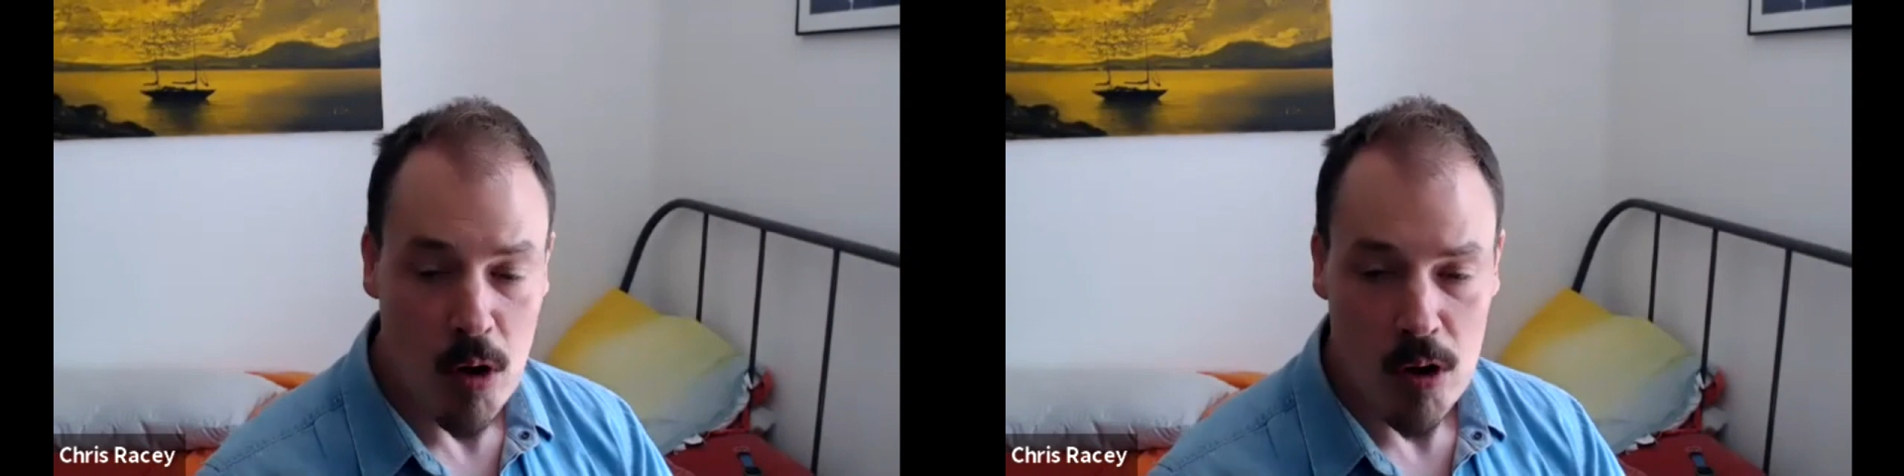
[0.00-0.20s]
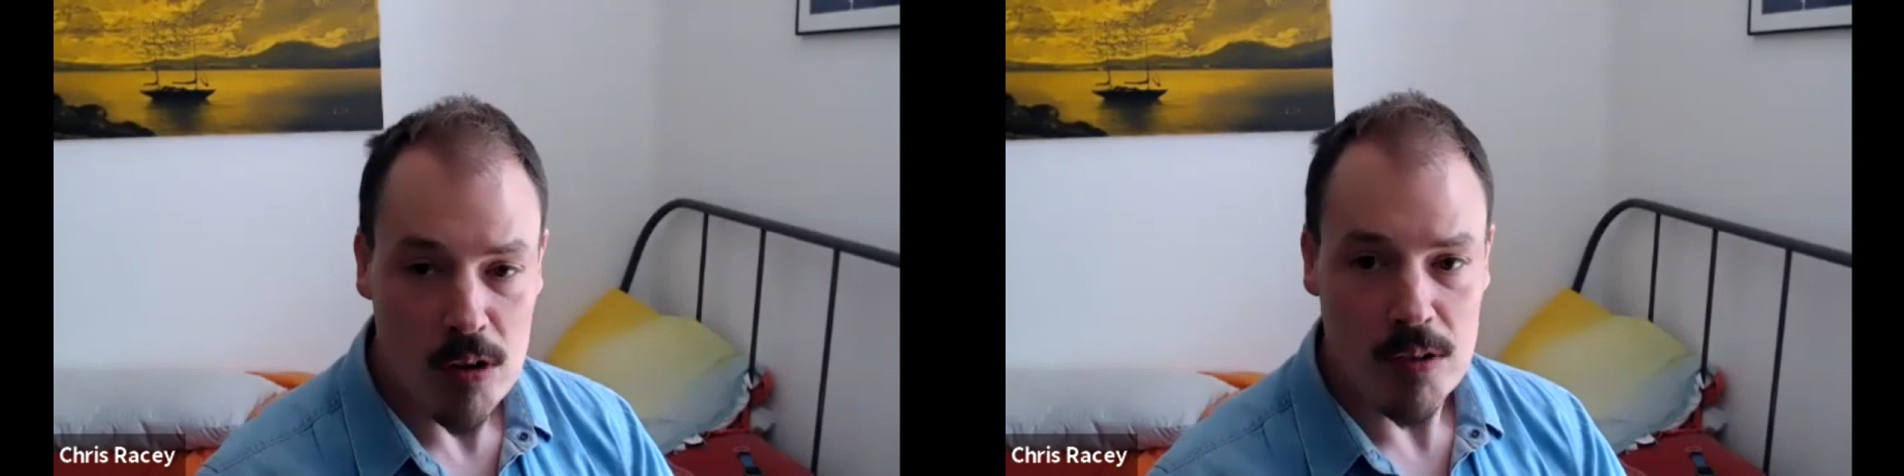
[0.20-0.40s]

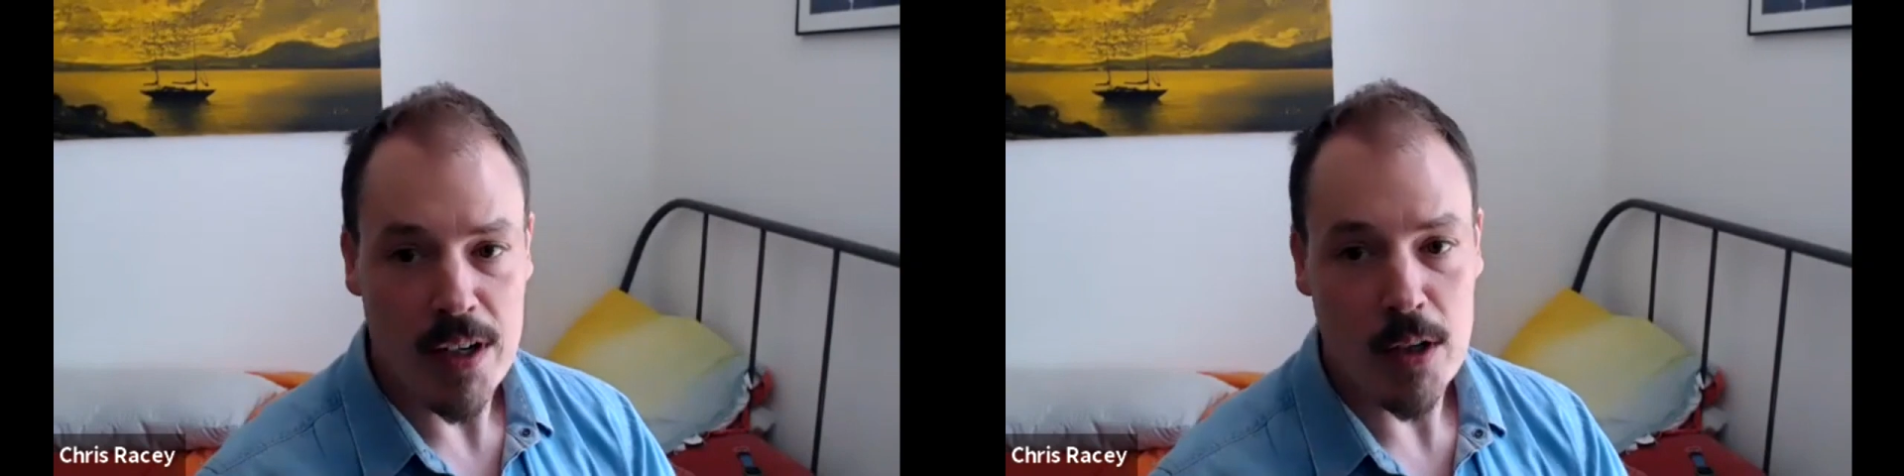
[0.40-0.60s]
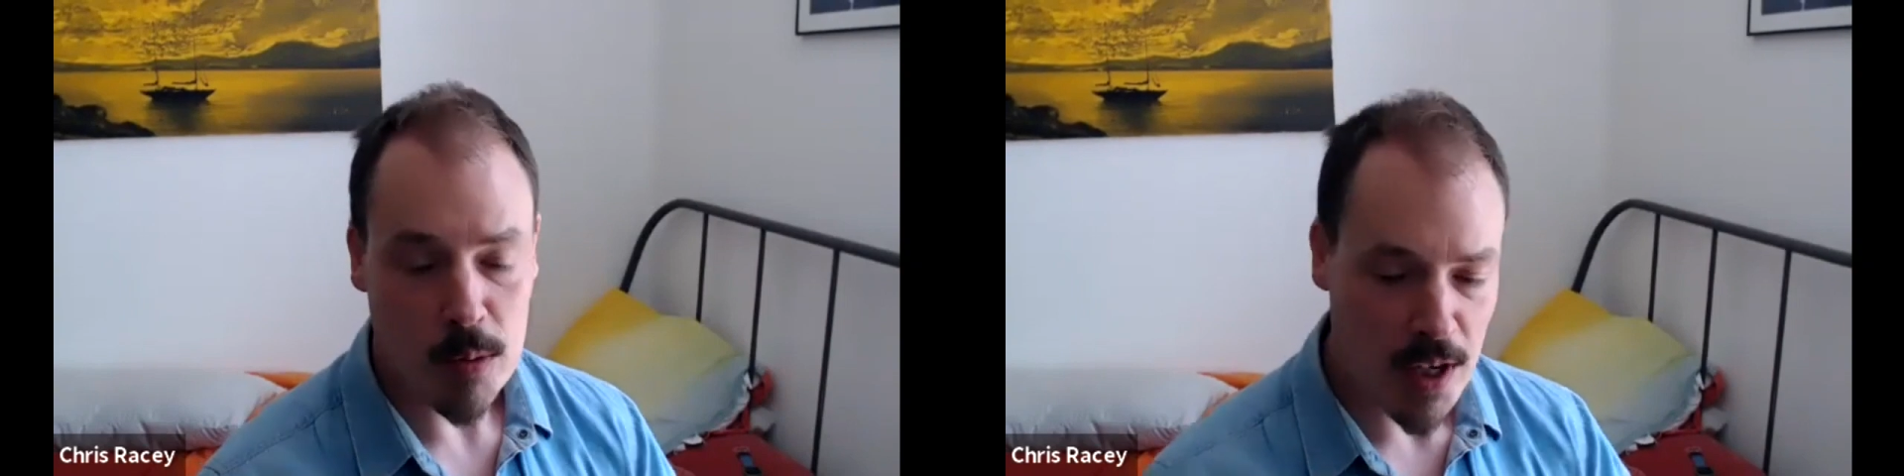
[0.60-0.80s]
or are
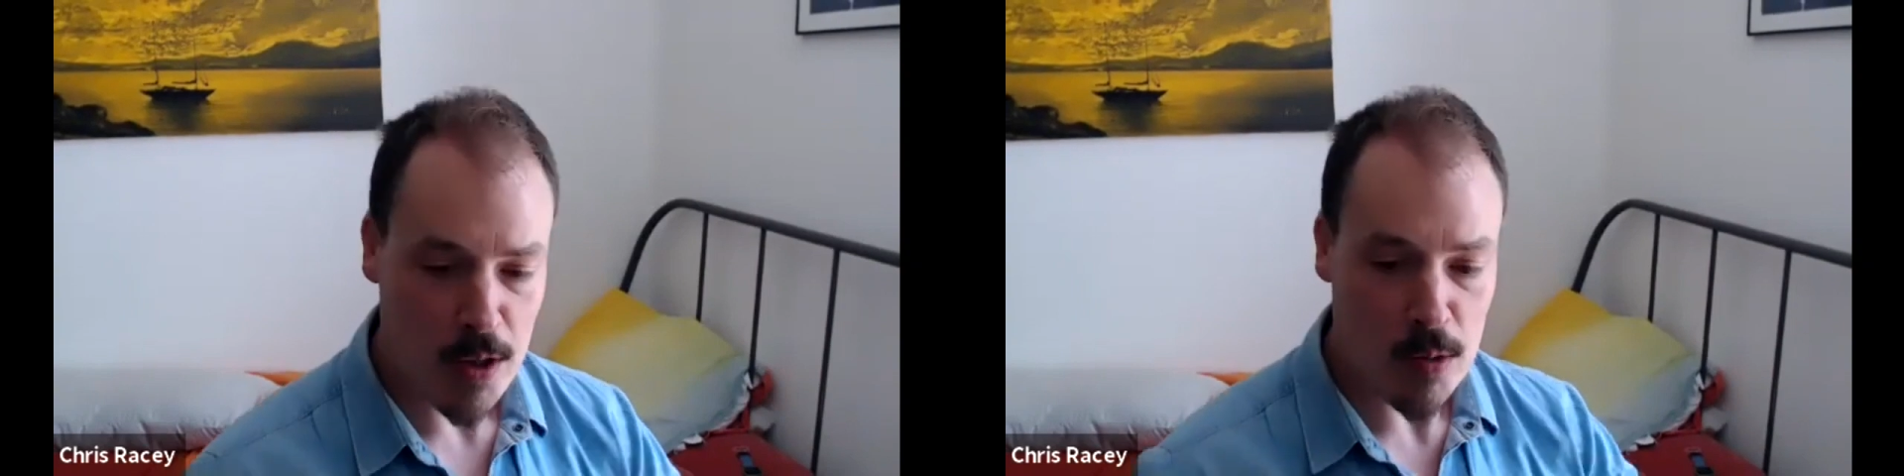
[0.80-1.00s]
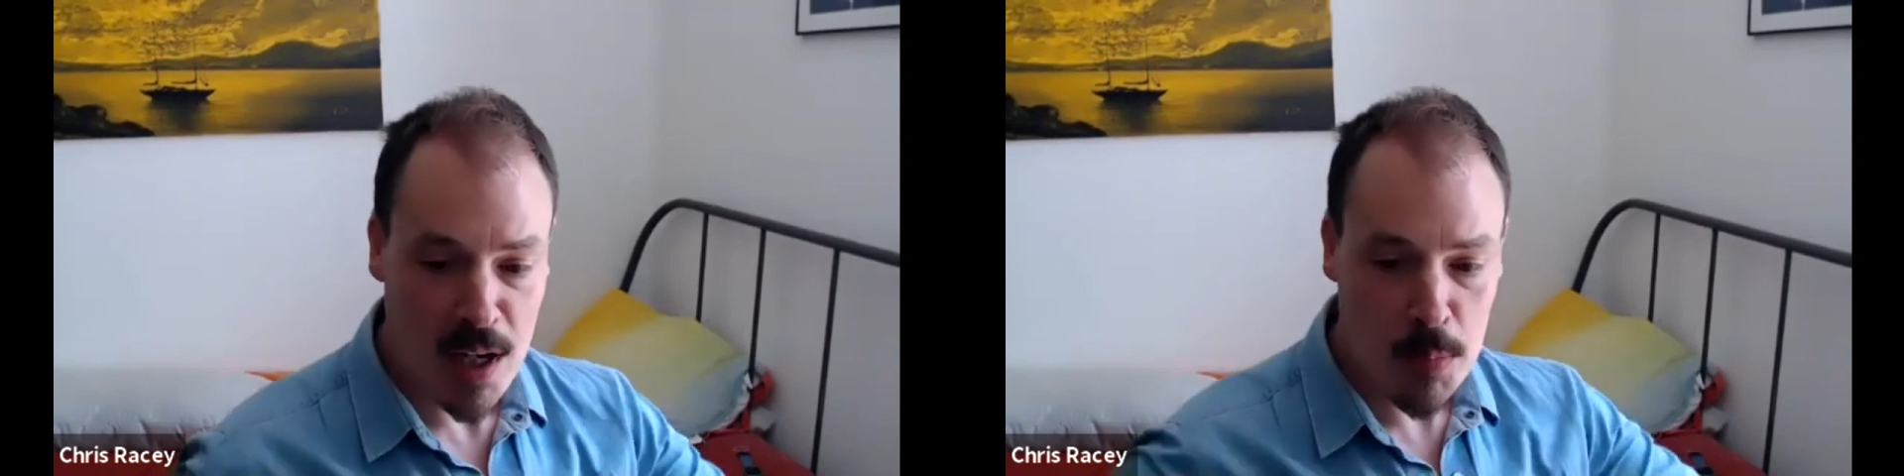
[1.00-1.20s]

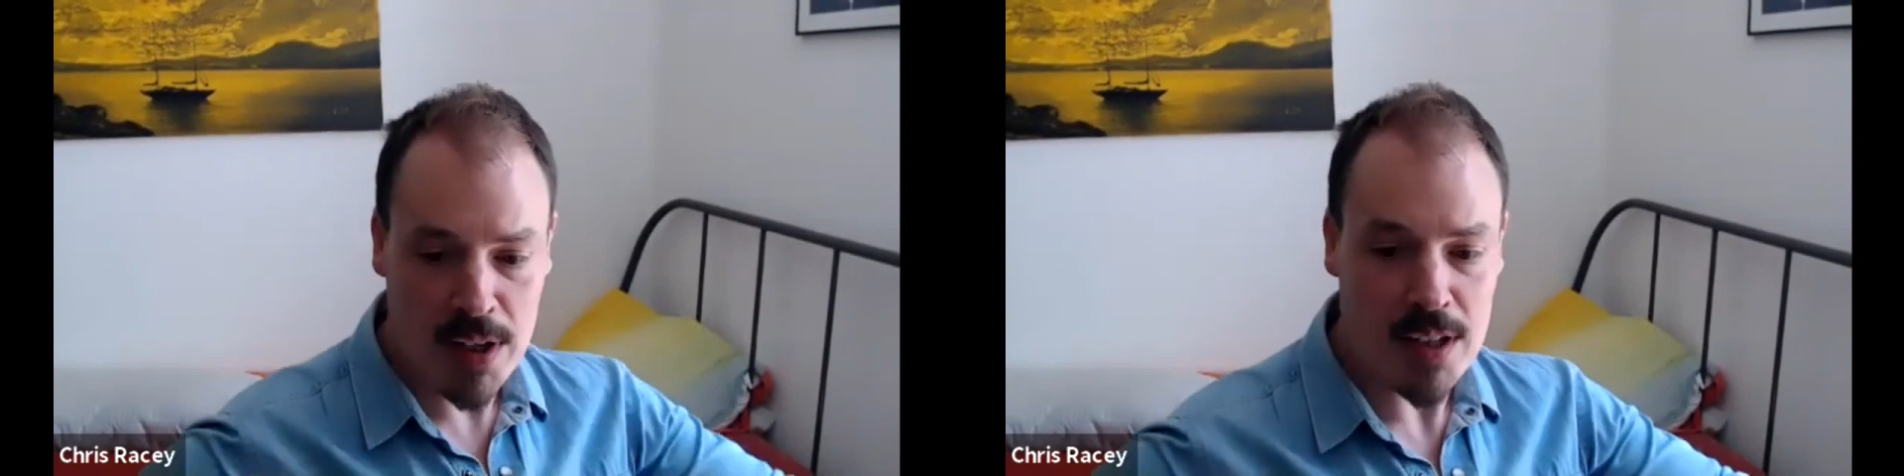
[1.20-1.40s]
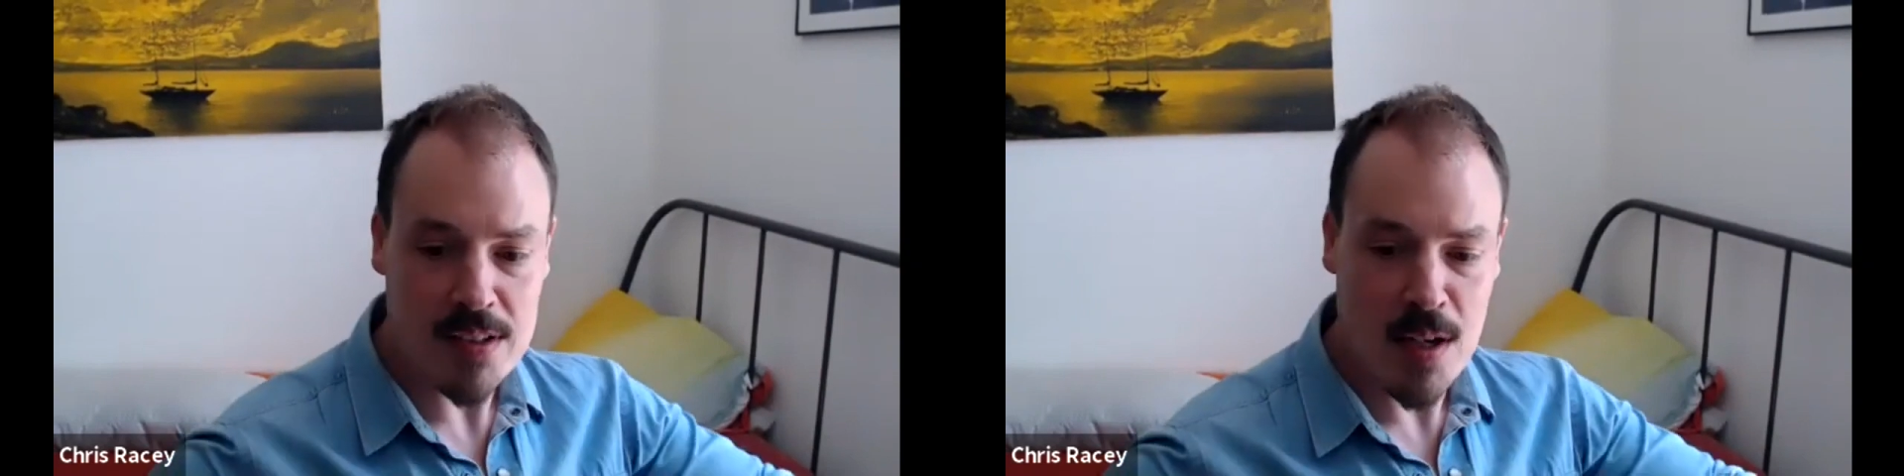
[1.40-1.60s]
you keeping